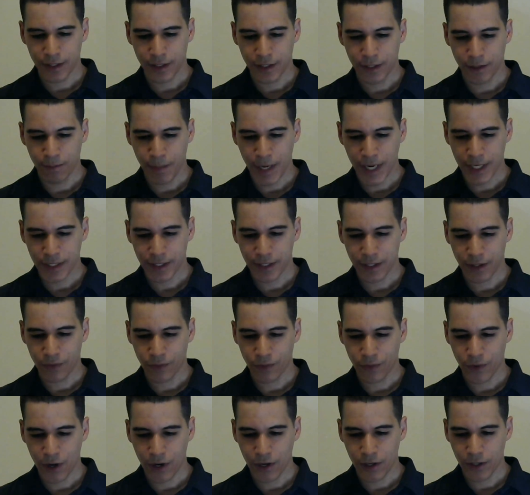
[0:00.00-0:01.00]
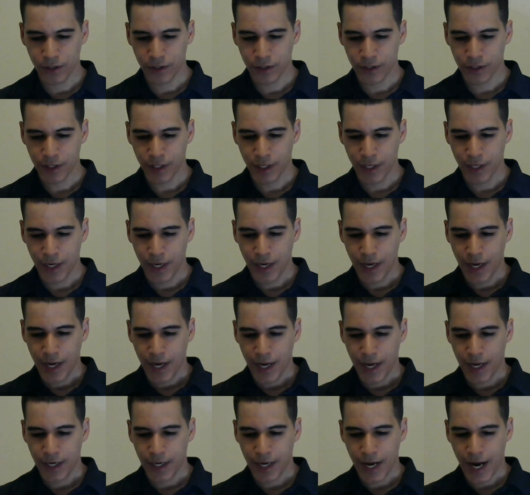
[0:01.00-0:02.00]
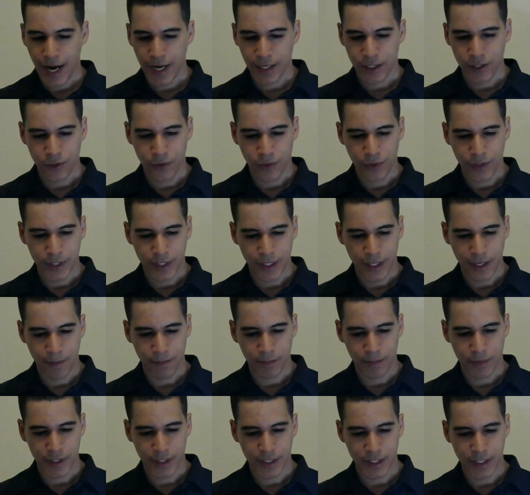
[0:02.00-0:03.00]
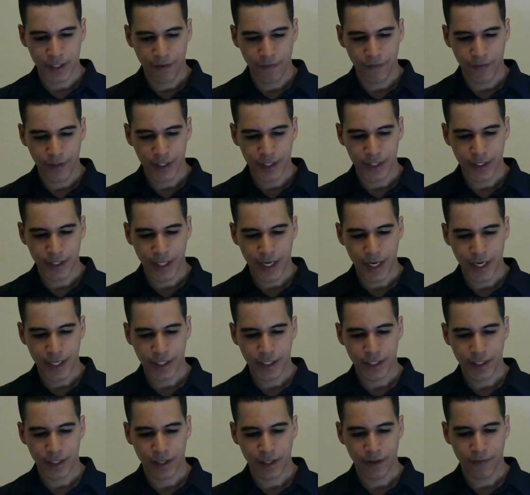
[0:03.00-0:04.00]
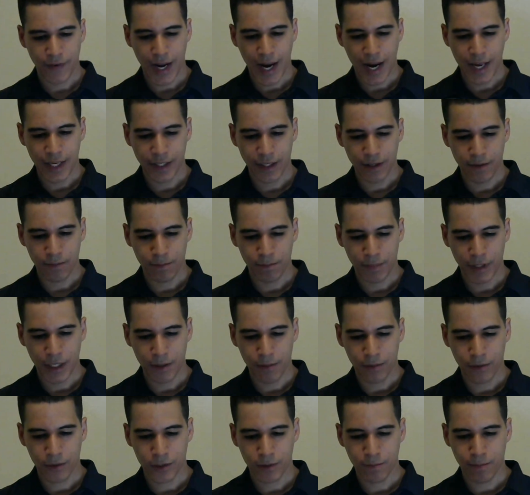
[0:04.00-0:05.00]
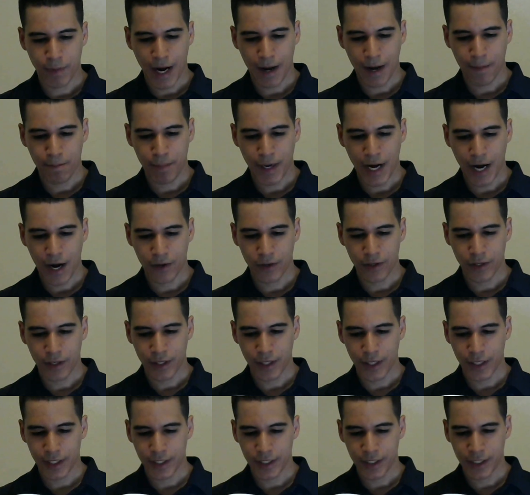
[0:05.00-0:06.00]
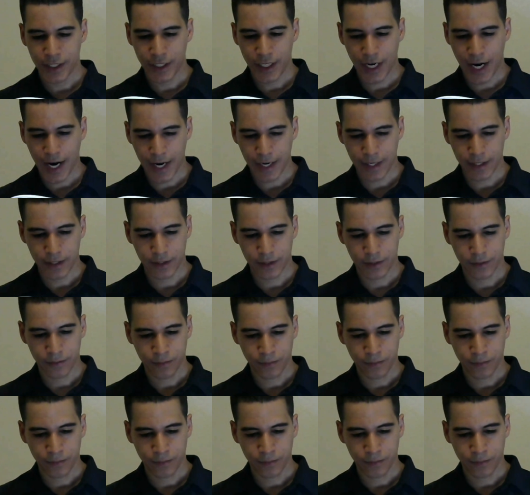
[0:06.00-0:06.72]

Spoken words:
domestic wrongs and not to attempt the civilization of alien peoples by powder and shot.